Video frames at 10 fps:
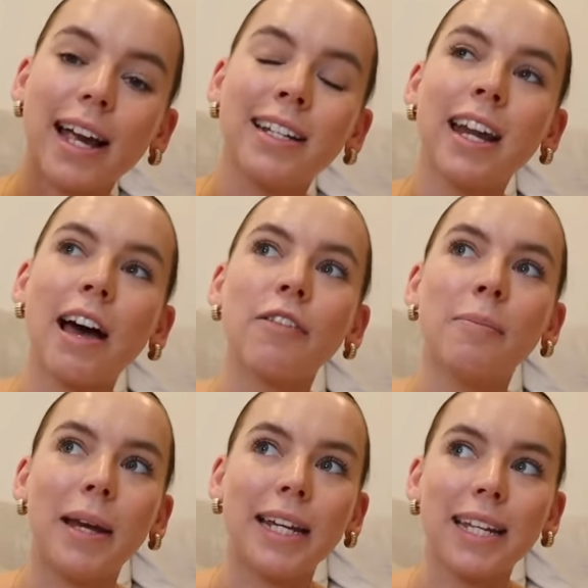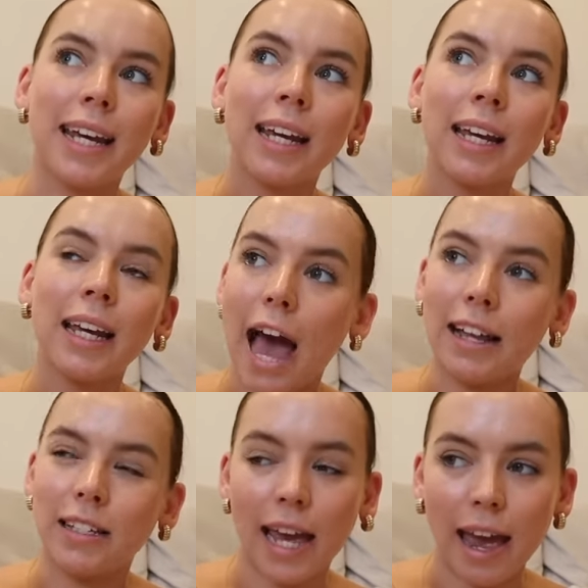I did have a meeting
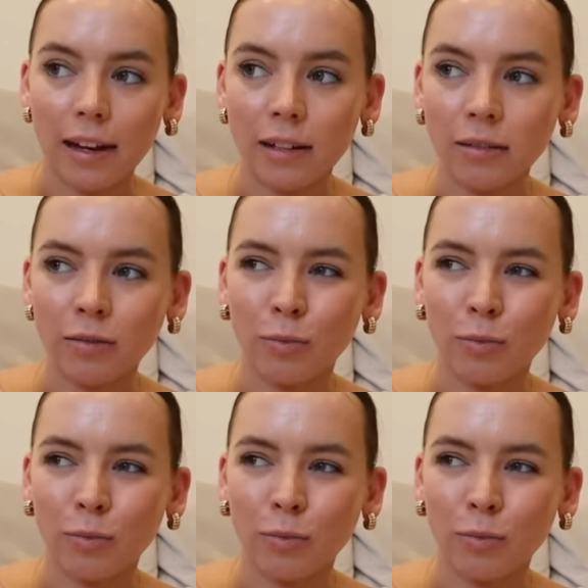at 10,